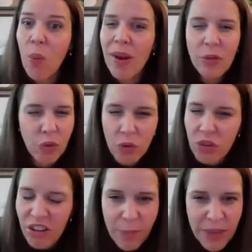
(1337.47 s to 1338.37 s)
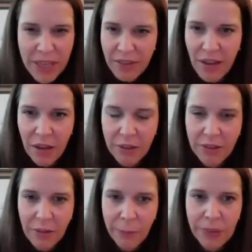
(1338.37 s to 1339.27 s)
or when the social media
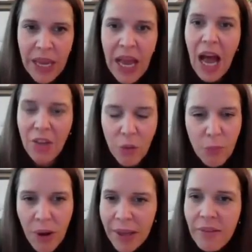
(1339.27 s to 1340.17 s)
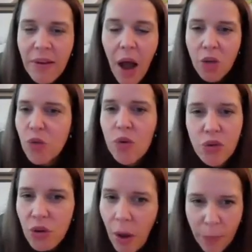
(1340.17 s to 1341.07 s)
started. As a brand, how do
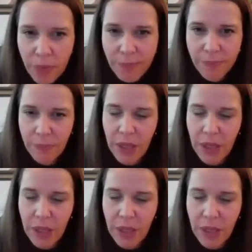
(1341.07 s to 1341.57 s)
you show up?